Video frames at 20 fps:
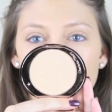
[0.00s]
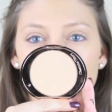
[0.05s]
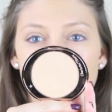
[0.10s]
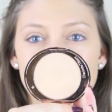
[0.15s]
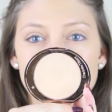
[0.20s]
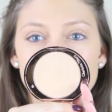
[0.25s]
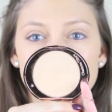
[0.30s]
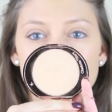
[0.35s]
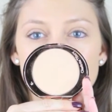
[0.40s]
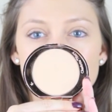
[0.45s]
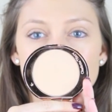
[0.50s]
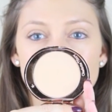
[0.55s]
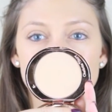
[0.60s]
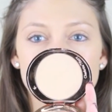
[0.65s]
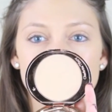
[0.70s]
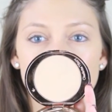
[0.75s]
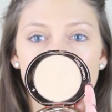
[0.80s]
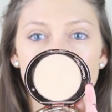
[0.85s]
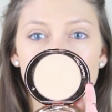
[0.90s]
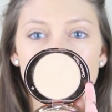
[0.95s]
It's
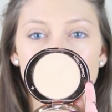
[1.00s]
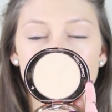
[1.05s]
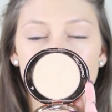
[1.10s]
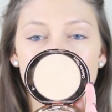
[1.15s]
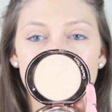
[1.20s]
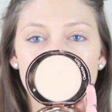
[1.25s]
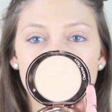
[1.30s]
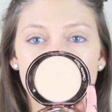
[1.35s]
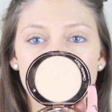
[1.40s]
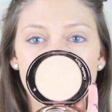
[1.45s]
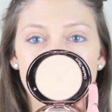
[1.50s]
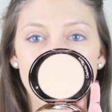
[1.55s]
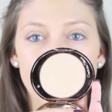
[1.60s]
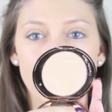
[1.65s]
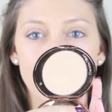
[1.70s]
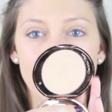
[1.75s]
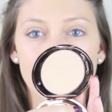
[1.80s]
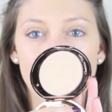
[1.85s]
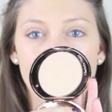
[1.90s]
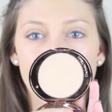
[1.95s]
just so light
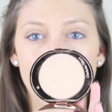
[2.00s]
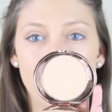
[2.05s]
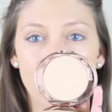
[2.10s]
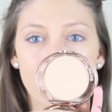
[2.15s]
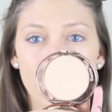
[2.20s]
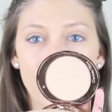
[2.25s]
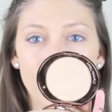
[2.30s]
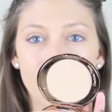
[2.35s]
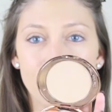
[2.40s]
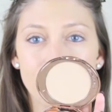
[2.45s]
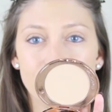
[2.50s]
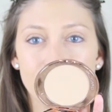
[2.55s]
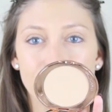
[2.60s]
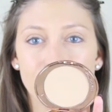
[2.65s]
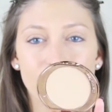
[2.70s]
and airy.